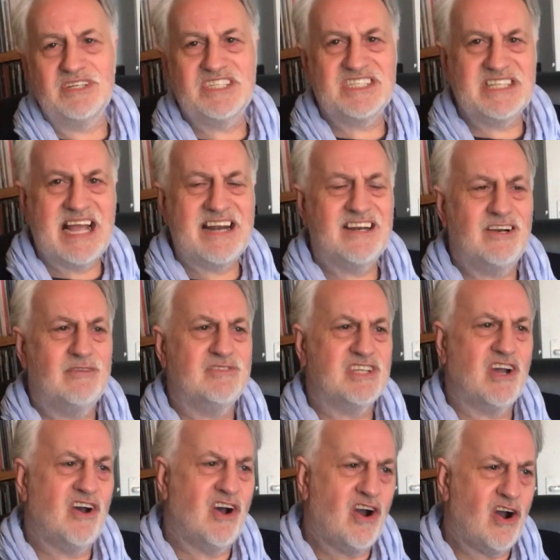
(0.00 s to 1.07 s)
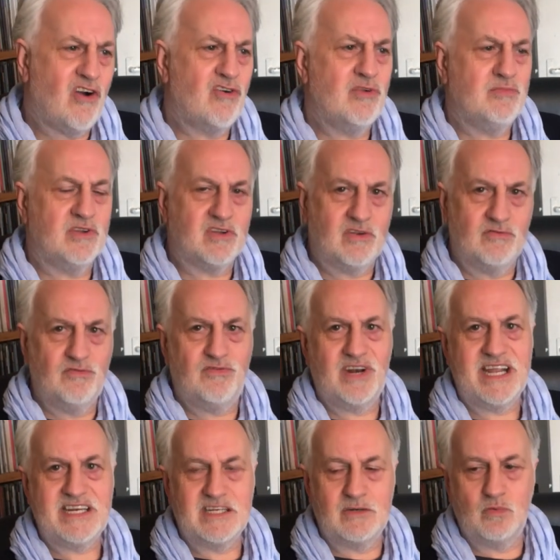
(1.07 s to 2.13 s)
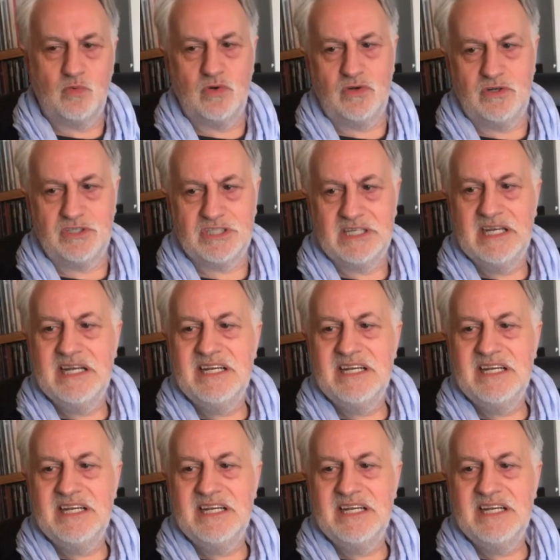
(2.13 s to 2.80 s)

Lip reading: A standalone's a horrible conflated word.